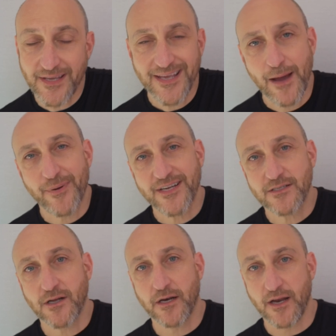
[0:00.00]
yeah, but it's
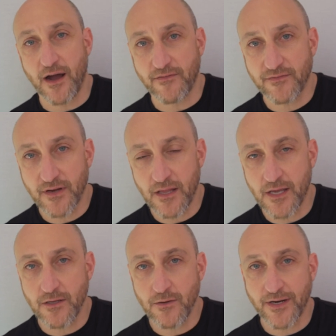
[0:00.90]
not enough, and
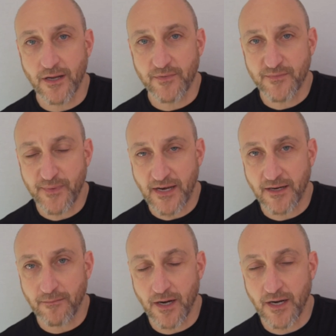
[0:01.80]
then you end up
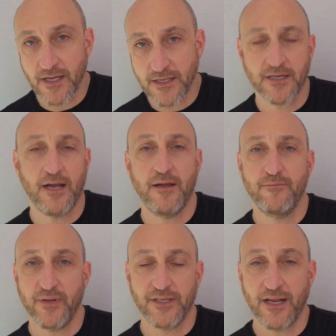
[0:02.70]
spending money and time
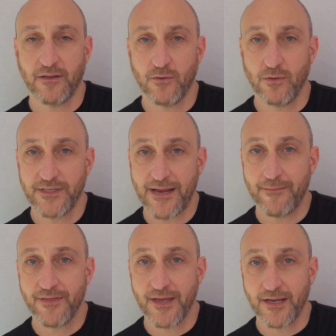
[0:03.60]
building up the whole damn
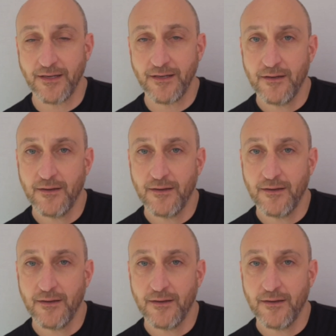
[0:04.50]
thing.